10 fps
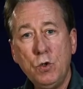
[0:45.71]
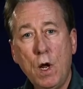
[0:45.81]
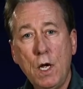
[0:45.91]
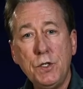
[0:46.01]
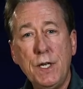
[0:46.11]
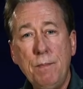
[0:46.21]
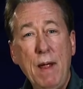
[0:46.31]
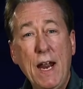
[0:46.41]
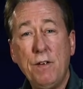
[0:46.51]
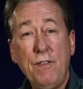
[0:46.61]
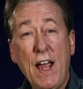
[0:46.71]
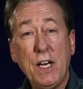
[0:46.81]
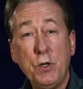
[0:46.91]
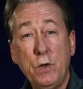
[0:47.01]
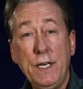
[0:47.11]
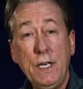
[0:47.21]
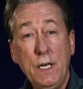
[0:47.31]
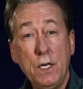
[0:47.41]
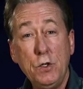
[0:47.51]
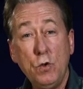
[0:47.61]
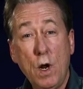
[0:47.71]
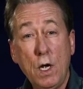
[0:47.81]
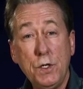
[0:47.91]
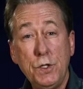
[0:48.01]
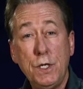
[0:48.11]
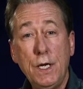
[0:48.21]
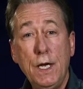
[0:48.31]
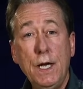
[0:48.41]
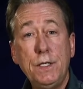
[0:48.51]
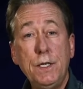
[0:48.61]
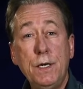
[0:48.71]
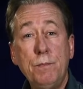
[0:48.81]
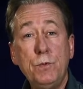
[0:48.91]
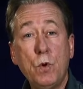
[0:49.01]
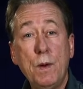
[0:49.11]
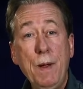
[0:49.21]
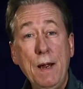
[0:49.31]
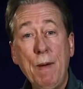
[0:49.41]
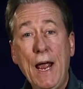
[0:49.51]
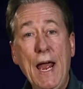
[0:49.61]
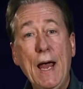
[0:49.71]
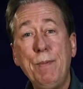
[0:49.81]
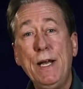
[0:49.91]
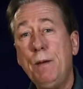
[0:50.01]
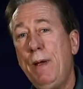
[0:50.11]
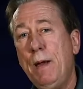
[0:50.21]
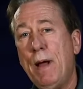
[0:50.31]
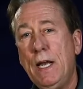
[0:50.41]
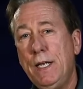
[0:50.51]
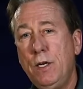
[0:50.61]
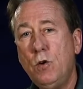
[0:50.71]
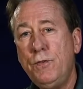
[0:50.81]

drugs and manufacturing drugs to sort of pay my habit and pay my legal